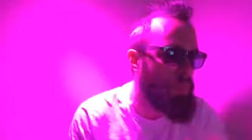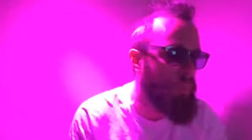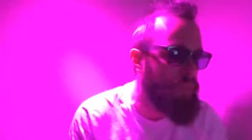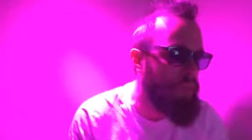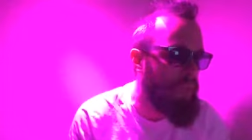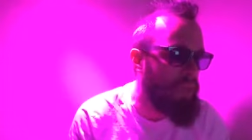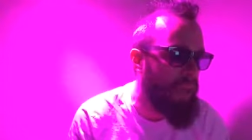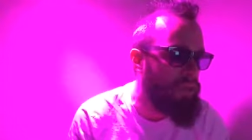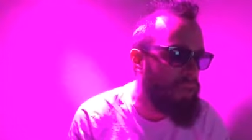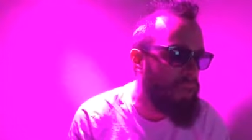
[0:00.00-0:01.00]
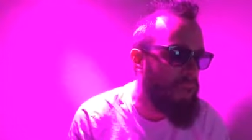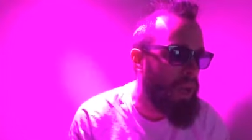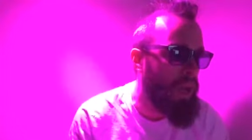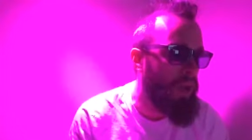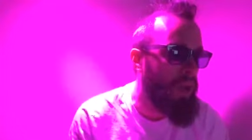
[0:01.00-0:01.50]
appreciate that,
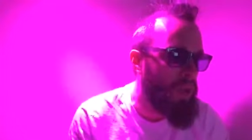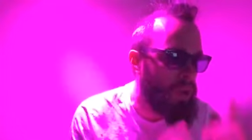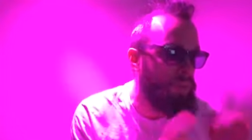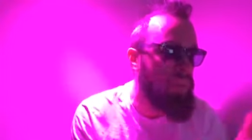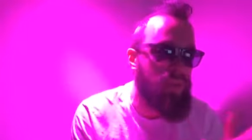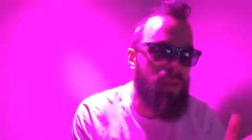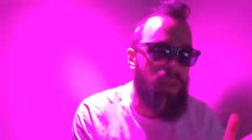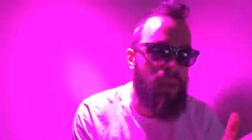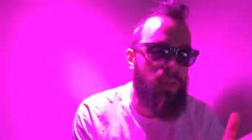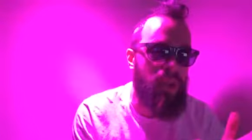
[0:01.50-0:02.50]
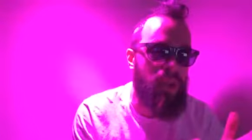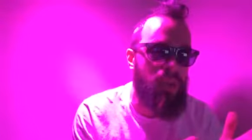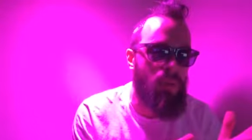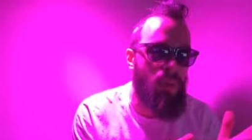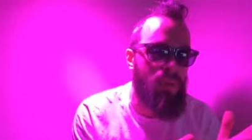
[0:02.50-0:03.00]
and I'll hopefully see you next week.
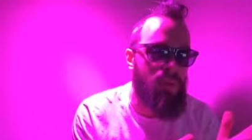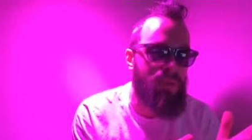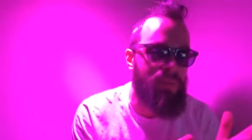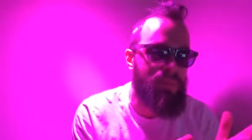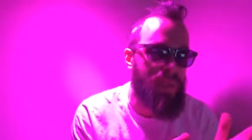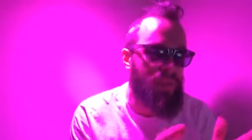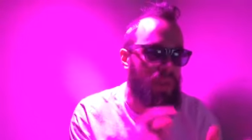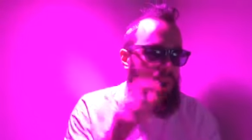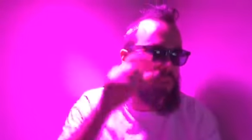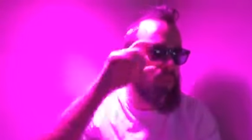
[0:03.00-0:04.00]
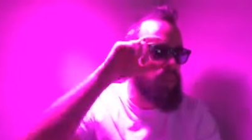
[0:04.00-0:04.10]
Awesome, thanks guys.